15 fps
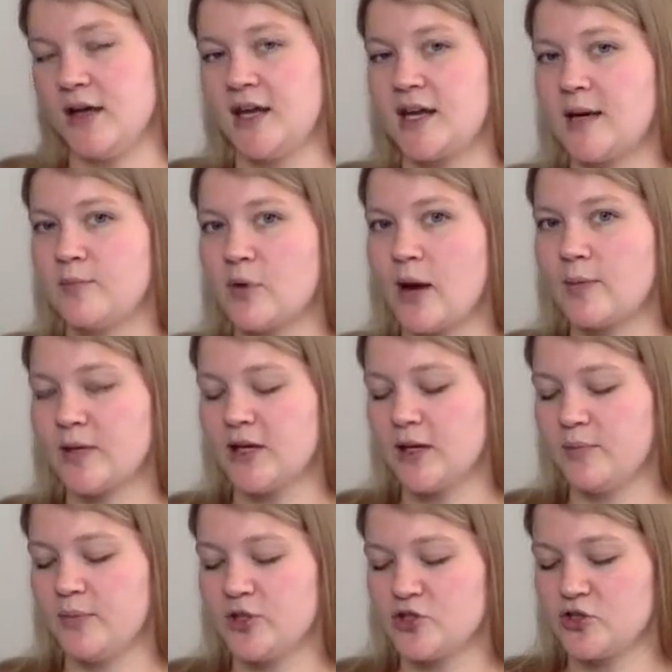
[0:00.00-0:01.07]
and I'm probably
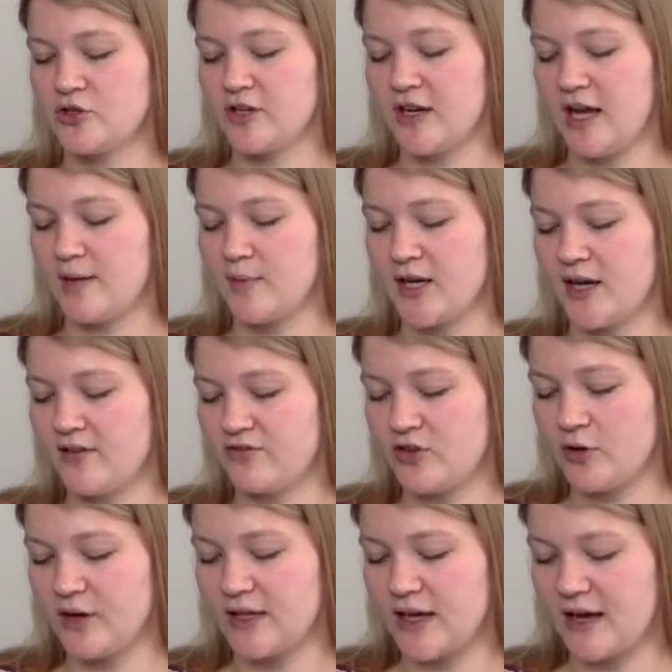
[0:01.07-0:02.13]
going to butcher the name. I have
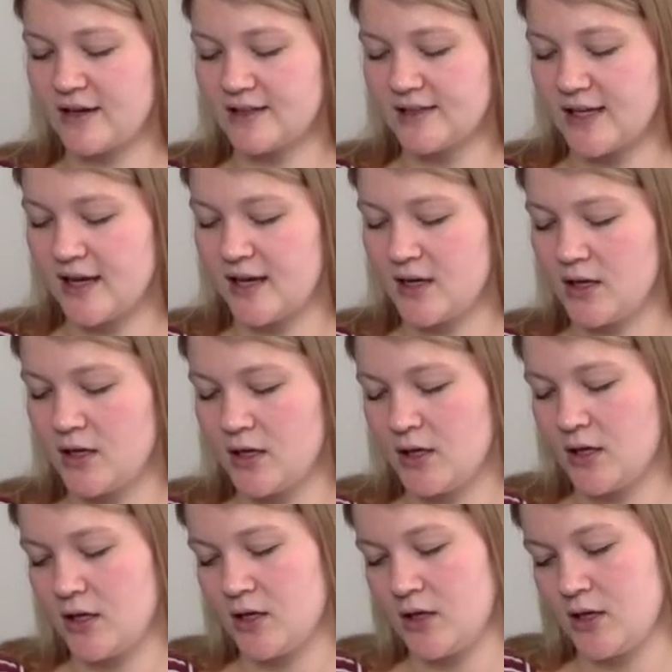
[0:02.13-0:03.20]
no idea how to say
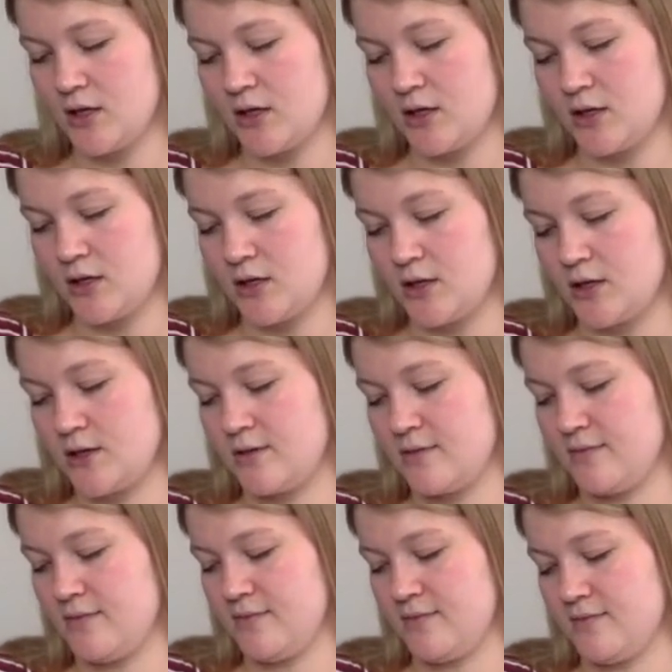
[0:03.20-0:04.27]

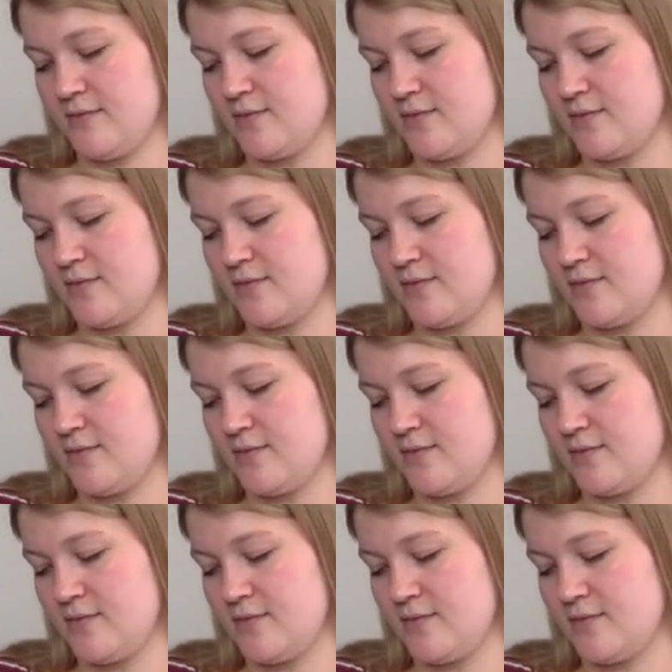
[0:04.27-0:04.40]
it.